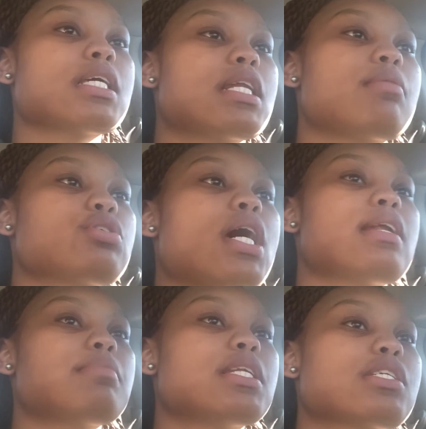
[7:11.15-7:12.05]
And I'm trying
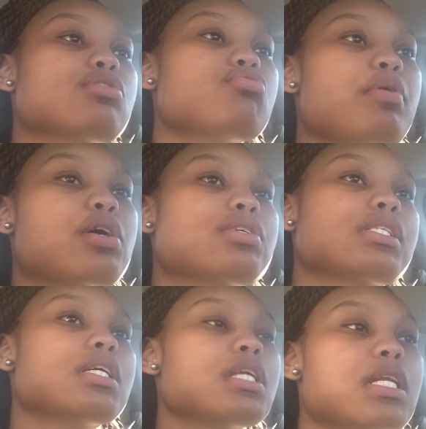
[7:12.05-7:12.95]
to be this new
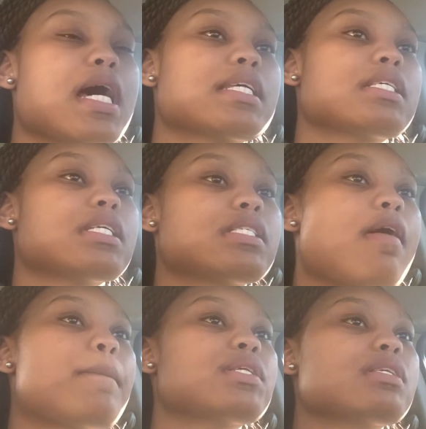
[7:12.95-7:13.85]
person and not say
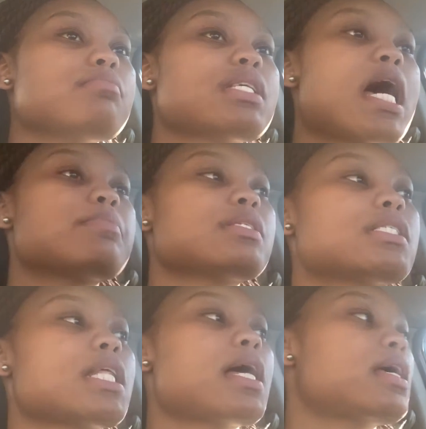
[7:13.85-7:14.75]
stuff. But sometimes
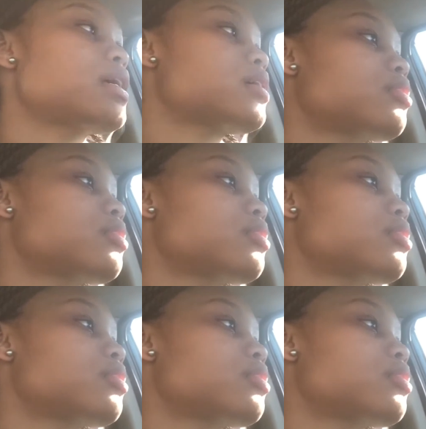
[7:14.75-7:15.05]
it's like,